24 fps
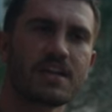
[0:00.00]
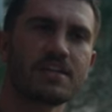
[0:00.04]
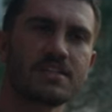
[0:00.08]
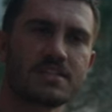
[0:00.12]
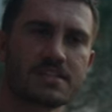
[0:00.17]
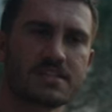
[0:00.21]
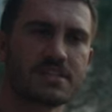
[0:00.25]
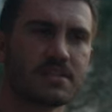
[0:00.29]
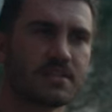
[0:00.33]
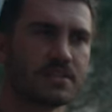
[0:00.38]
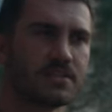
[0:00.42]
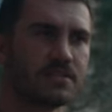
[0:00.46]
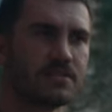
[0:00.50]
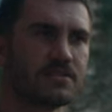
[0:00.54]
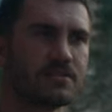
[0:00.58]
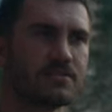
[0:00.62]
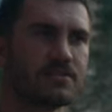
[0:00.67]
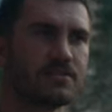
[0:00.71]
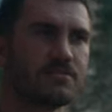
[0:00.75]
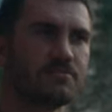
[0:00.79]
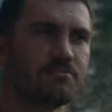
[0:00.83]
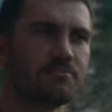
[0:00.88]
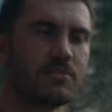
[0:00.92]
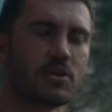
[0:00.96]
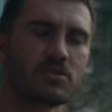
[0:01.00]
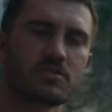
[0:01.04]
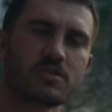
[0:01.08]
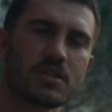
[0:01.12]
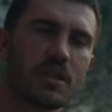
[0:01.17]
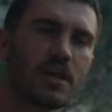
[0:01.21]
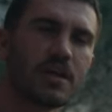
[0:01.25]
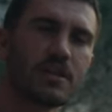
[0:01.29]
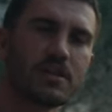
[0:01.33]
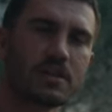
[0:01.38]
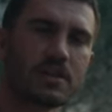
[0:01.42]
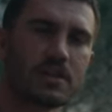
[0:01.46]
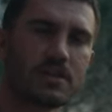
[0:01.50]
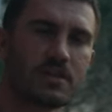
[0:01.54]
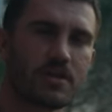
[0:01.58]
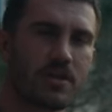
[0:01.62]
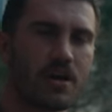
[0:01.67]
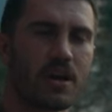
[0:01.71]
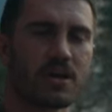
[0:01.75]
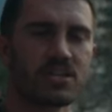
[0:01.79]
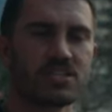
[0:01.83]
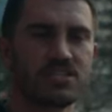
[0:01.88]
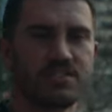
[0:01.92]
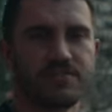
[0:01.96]
still, most likely you're
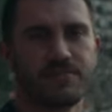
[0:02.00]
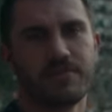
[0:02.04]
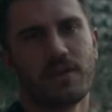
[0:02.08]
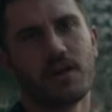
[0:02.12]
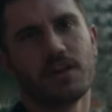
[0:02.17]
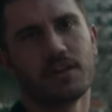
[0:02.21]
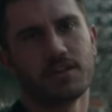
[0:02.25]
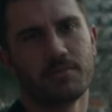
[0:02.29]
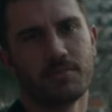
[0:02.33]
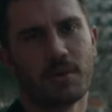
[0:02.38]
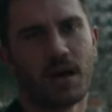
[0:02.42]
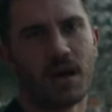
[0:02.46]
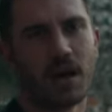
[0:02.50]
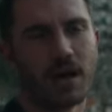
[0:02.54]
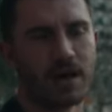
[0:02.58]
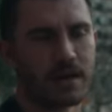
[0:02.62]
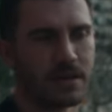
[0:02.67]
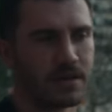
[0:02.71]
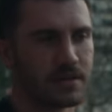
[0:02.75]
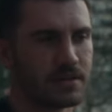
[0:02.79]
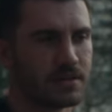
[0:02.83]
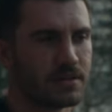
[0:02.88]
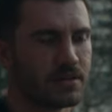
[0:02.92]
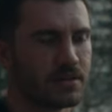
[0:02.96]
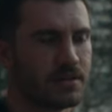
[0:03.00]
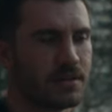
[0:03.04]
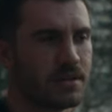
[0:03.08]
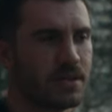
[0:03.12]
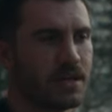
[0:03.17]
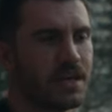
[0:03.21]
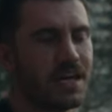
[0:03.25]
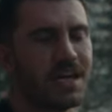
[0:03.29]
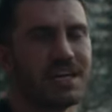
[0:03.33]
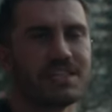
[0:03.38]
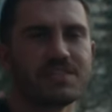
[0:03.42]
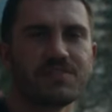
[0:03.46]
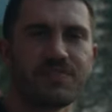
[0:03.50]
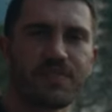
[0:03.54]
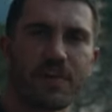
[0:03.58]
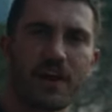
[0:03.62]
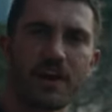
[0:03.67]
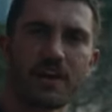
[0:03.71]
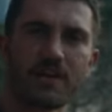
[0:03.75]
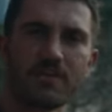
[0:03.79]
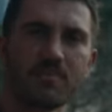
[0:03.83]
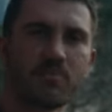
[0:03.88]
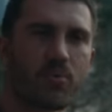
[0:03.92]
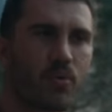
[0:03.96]
actually falling behind. It's very
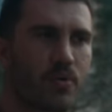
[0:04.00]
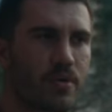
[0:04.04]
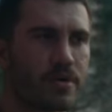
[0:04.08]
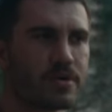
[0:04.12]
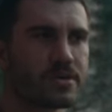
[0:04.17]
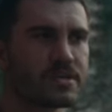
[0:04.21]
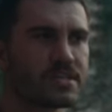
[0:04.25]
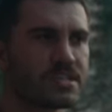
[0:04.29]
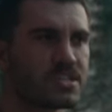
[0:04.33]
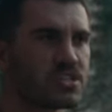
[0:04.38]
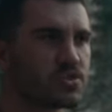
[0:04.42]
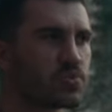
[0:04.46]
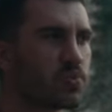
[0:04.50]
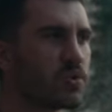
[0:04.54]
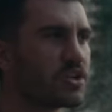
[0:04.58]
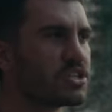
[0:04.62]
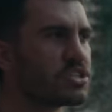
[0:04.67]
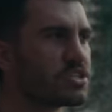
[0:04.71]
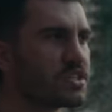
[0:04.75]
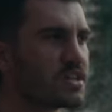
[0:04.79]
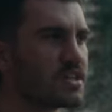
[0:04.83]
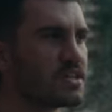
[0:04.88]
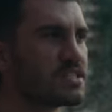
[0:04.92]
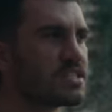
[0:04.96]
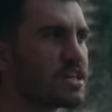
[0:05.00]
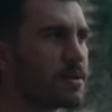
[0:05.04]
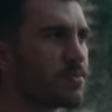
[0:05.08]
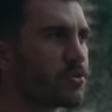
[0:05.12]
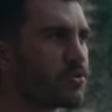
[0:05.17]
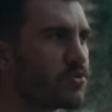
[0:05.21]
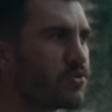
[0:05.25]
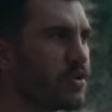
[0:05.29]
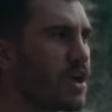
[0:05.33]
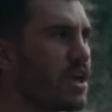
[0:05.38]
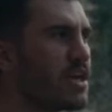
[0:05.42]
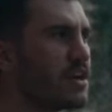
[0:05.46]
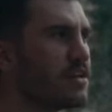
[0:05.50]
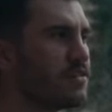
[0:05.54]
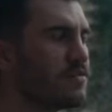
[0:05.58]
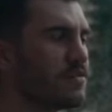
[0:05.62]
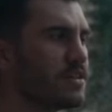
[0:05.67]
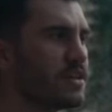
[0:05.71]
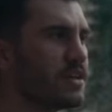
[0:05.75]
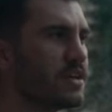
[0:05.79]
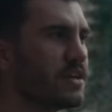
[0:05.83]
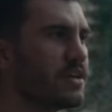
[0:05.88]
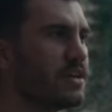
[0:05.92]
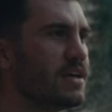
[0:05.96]
important to switch things up
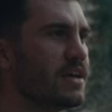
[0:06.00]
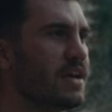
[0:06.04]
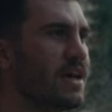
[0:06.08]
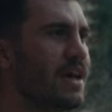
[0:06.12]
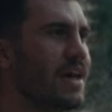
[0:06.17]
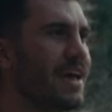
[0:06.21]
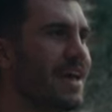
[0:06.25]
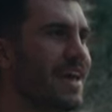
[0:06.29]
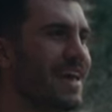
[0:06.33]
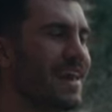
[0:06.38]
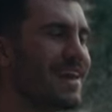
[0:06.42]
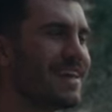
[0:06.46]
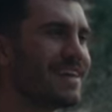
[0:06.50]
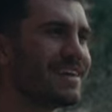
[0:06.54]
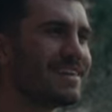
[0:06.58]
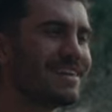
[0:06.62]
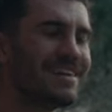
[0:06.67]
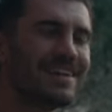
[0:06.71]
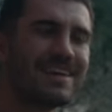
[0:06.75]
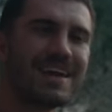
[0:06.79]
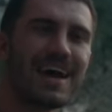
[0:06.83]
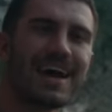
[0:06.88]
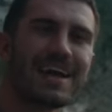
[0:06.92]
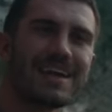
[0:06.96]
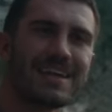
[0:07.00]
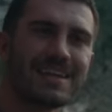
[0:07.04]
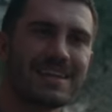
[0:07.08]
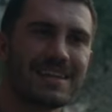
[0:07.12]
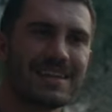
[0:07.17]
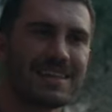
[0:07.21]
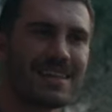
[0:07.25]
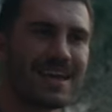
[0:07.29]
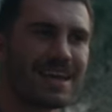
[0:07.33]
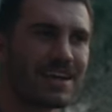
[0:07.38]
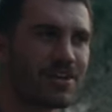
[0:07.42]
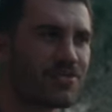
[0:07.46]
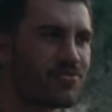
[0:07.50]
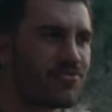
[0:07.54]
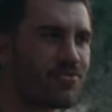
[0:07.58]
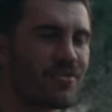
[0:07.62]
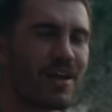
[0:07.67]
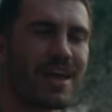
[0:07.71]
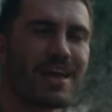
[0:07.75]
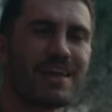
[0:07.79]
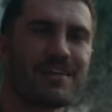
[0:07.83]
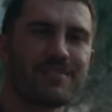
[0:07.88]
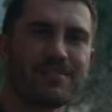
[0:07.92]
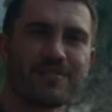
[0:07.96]
creatively and ignite that
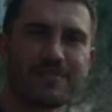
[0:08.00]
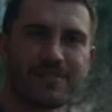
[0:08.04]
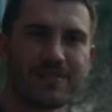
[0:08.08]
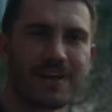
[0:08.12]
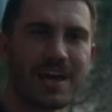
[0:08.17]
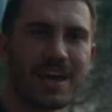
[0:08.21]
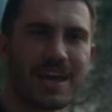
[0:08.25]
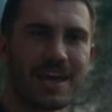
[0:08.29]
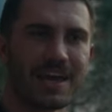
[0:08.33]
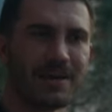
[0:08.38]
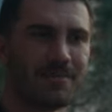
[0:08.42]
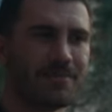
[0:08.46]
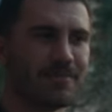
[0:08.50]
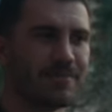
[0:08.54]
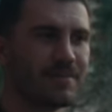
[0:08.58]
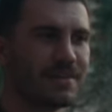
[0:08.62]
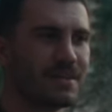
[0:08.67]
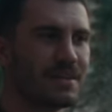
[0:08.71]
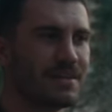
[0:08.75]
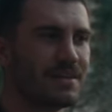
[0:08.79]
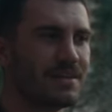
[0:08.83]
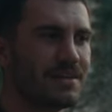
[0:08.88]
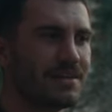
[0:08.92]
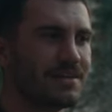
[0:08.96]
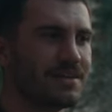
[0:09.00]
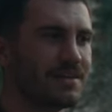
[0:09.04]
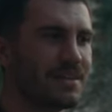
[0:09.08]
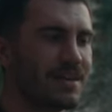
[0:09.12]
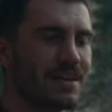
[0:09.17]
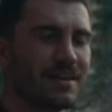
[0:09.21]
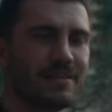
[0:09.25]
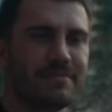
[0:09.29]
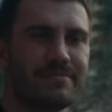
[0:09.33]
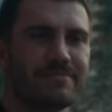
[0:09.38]
creative flame that